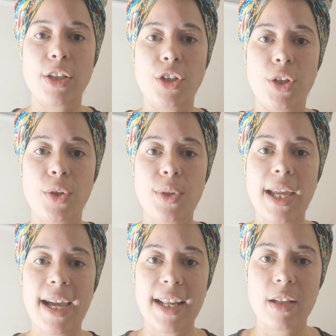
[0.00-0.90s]
you
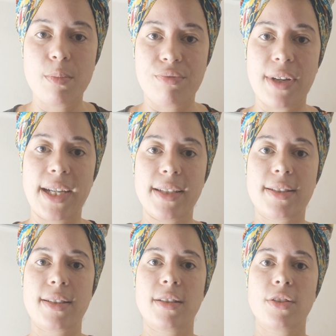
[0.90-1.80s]

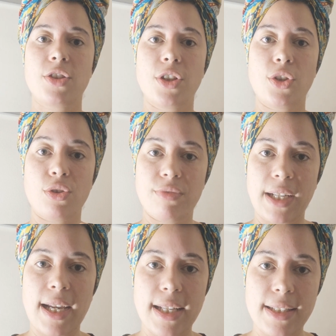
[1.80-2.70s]
calibrate to your
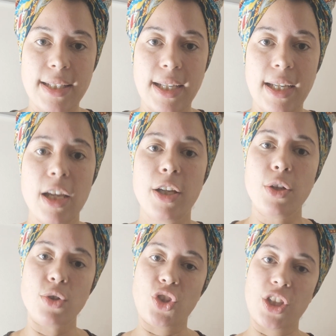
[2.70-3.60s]
reality.
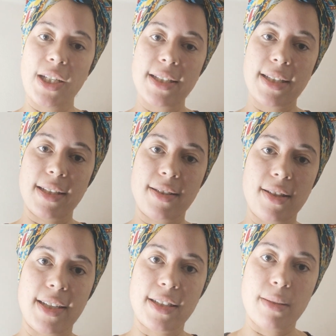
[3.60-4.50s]
Your G
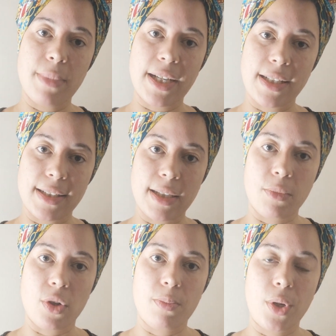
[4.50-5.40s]
center is the magnetic
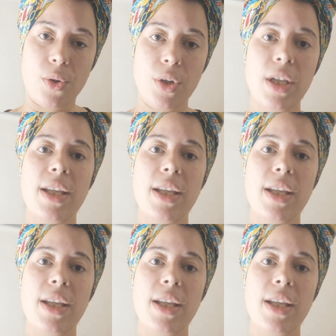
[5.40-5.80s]
monopole.